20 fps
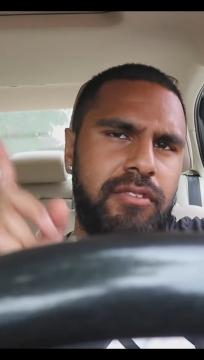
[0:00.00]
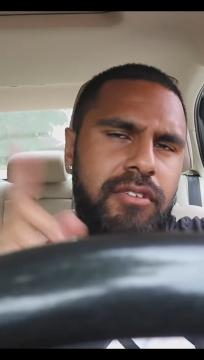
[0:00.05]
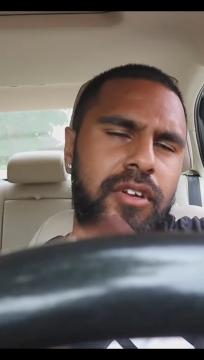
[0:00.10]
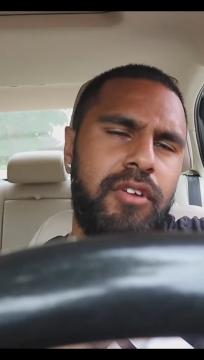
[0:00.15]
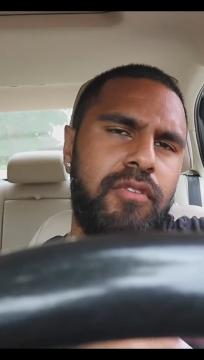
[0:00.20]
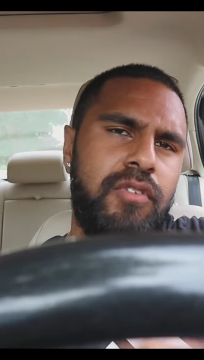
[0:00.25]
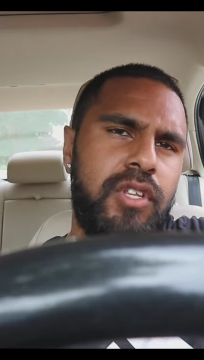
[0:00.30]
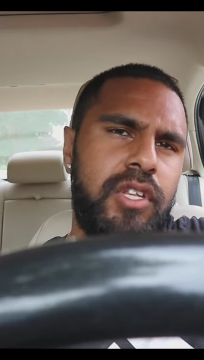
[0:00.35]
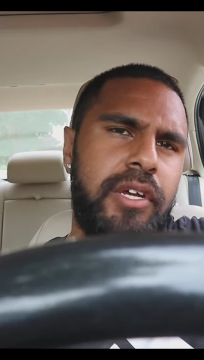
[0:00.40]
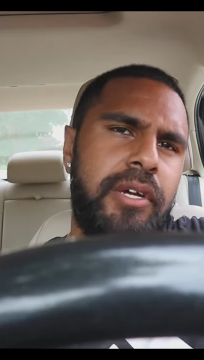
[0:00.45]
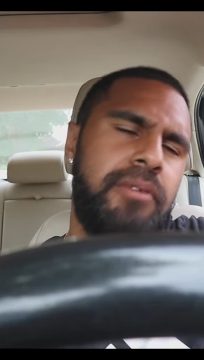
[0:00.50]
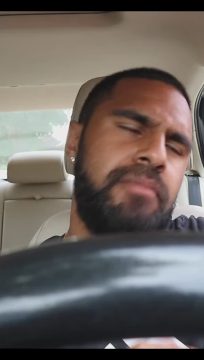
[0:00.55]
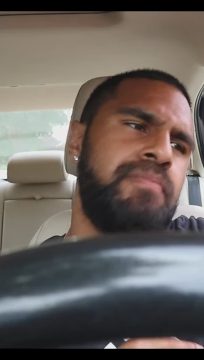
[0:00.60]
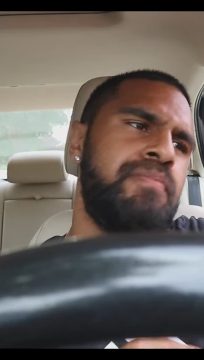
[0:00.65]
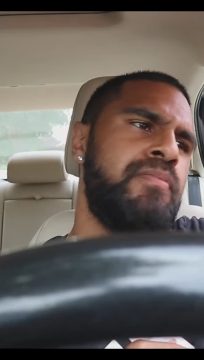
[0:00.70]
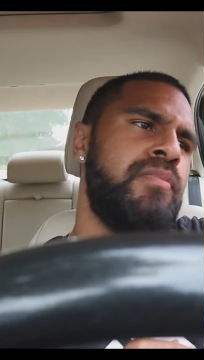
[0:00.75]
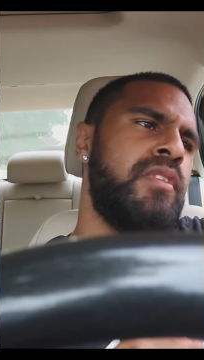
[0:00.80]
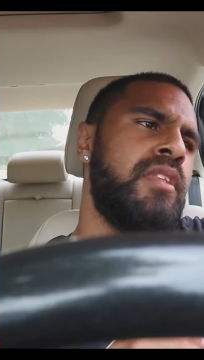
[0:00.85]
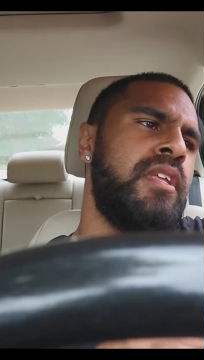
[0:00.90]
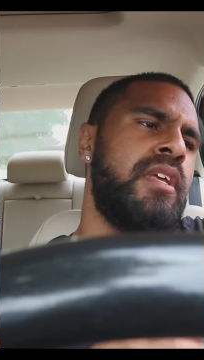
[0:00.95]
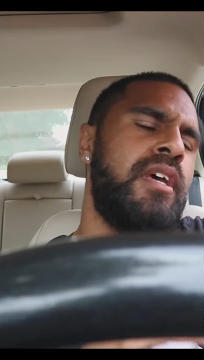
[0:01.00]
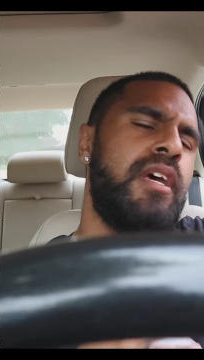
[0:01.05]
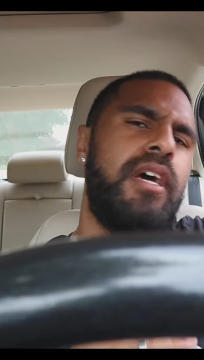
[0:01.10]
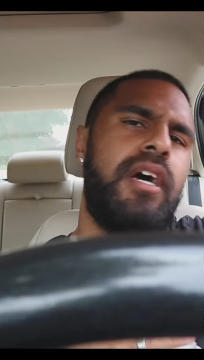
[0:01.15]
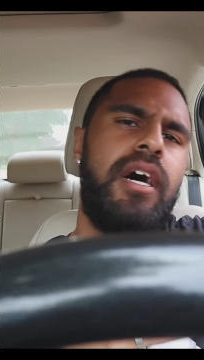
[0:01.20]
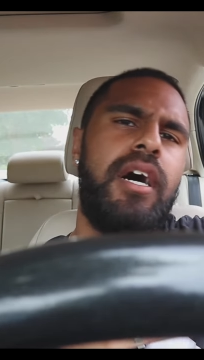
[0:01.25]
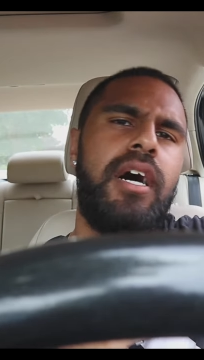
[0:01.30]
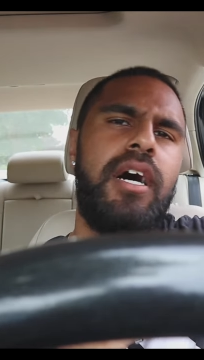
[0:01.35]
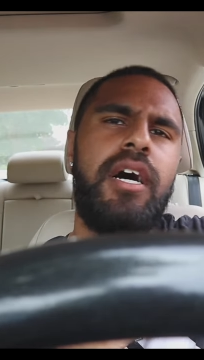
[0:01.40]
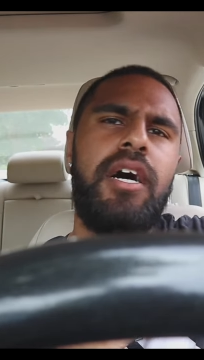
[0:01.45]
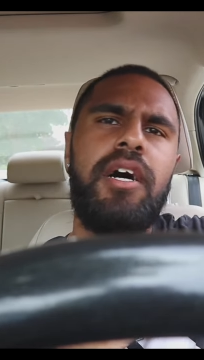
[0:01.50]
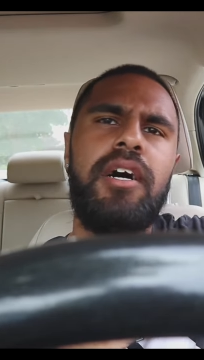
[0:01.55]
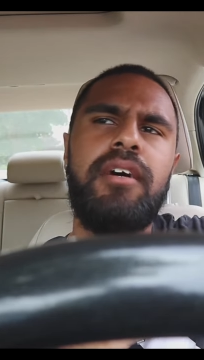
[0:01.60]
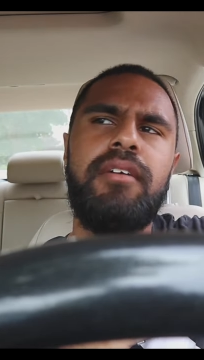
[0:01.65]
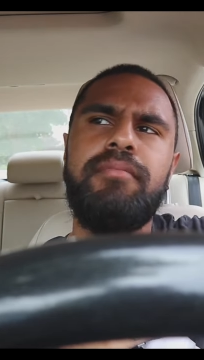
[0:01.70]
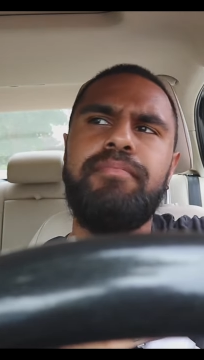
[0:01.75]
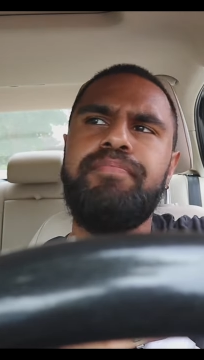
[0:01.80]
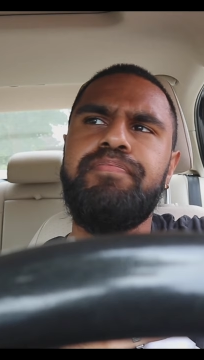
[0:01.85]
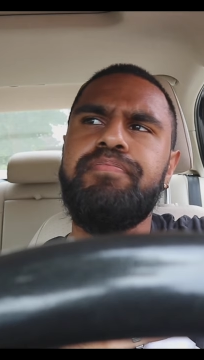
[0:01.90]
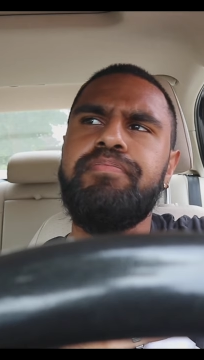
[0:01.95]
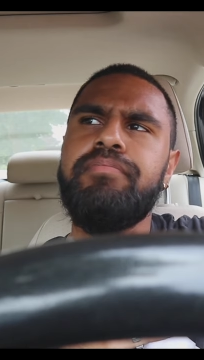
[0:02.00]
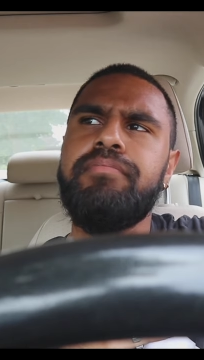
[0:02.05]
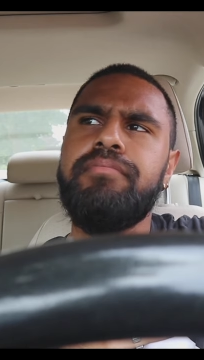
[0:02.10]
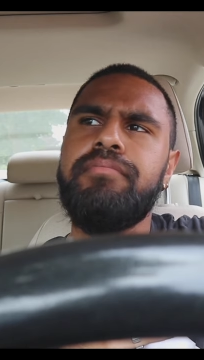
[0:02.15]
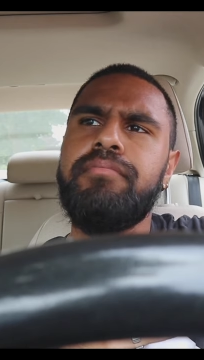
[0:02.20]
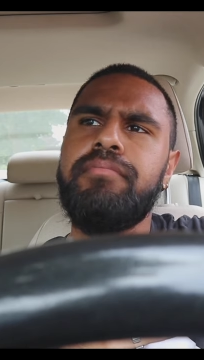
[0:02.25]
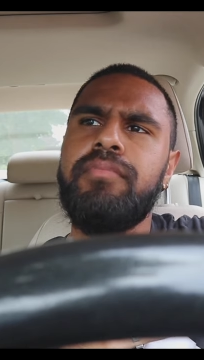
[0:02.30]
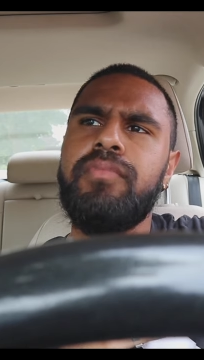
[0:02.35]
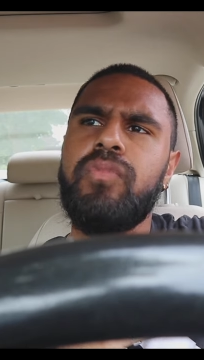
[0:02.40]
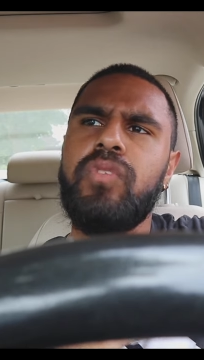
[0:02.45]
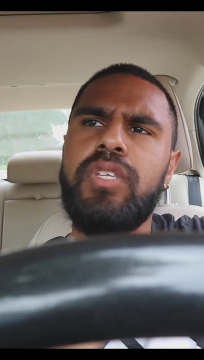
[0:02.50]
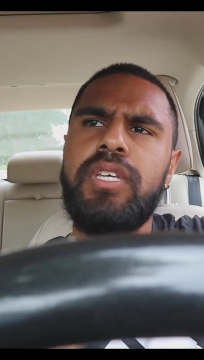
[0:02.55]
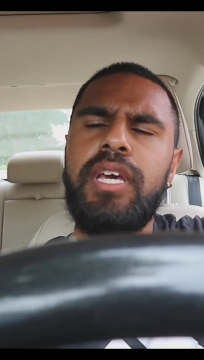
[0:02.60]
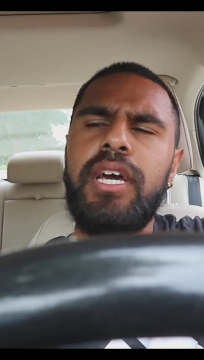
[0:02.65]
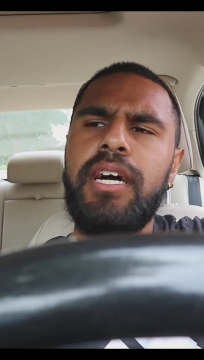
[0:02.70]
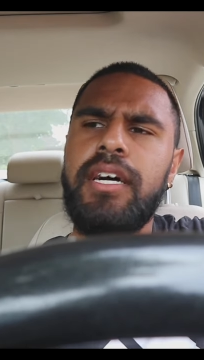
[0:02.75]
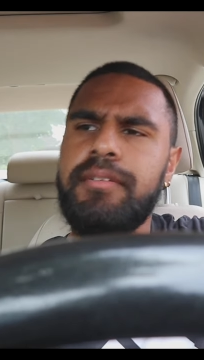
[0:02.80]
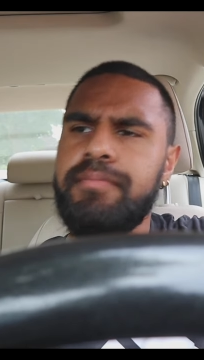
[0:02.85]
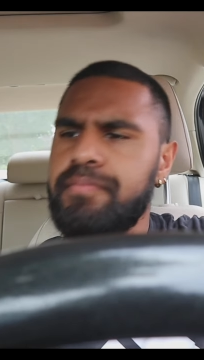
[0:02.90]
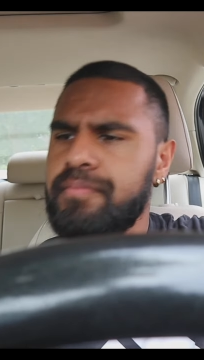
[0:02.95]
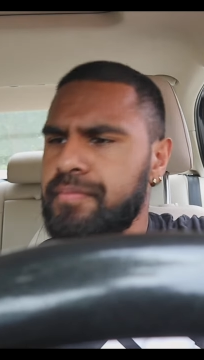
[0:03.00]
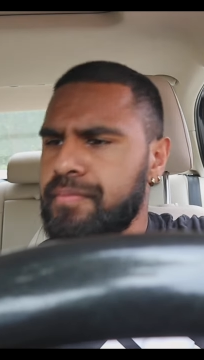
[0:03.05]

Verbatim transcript: like right over there. Um, yeah,